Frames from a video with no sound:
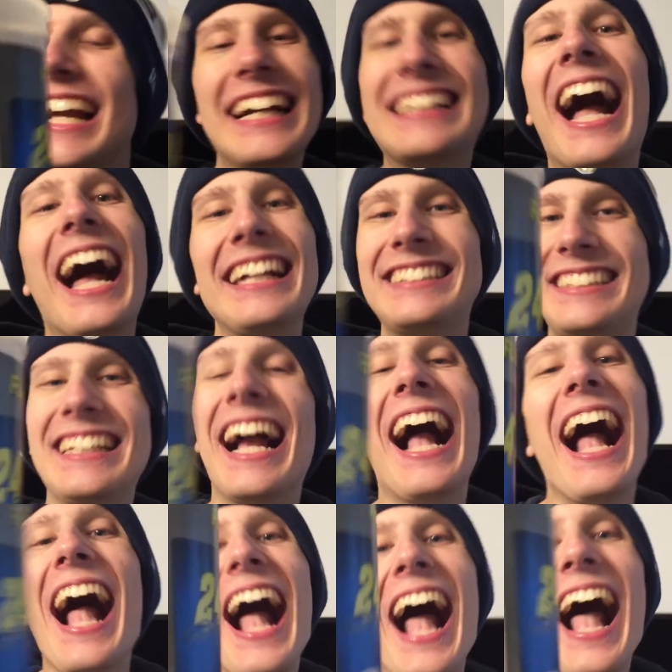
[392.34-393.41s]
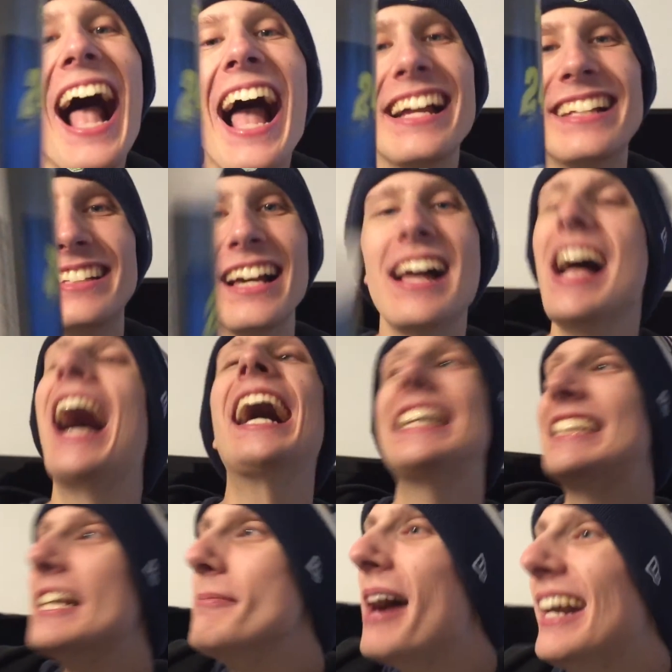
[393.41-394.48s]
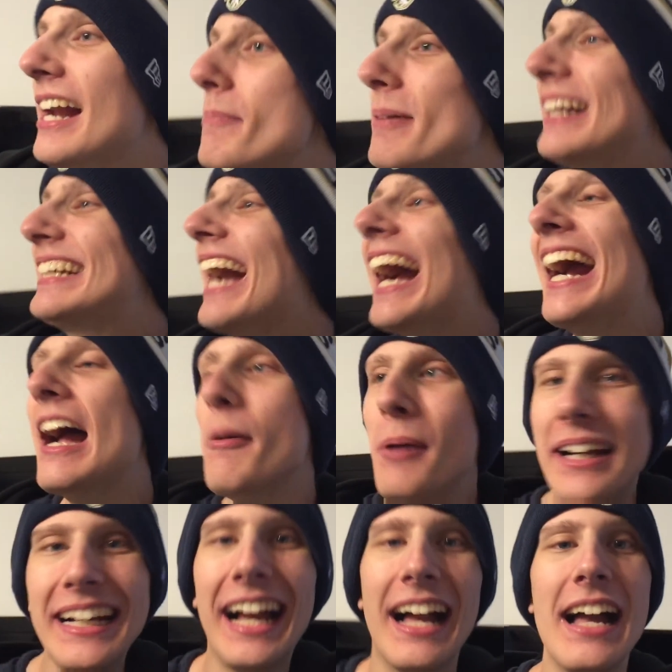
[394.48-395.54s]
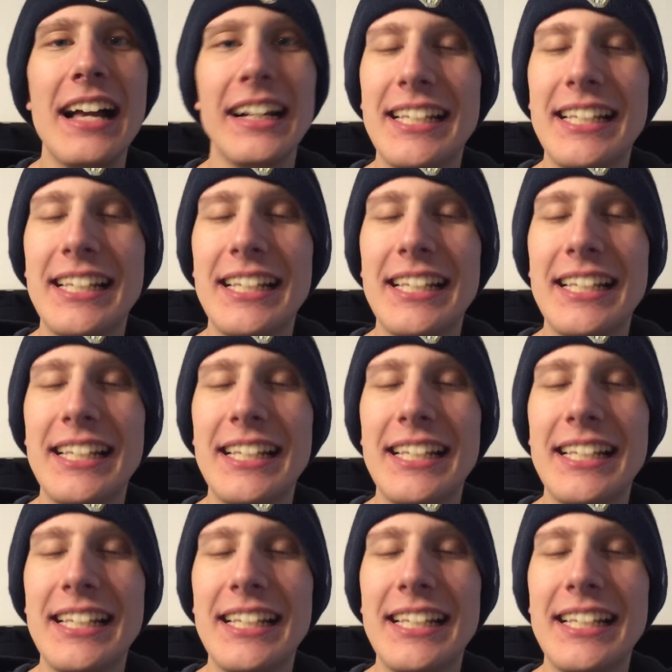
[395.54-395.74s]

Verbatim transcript: You got charged! Oh, uh, come on, up a will you?